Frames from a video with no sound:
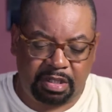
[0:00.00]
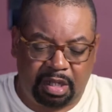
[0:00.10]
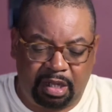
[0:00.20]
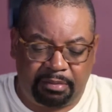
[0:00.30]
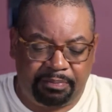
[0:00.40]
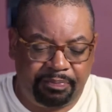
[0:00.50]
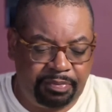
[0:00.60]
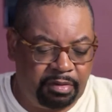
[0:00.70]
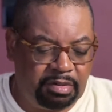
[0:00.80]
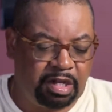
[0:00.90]

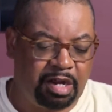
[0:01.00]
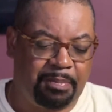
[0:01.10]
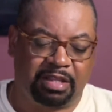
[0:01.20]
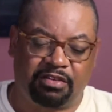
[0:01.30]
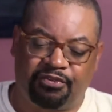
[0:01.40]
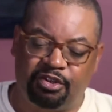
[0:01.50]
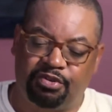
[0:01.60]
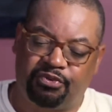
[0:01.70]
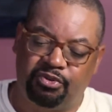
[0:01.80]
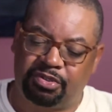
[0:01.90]
we talk about the first
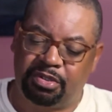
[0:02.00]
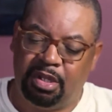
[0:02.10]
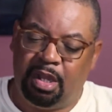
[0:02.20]
fruits.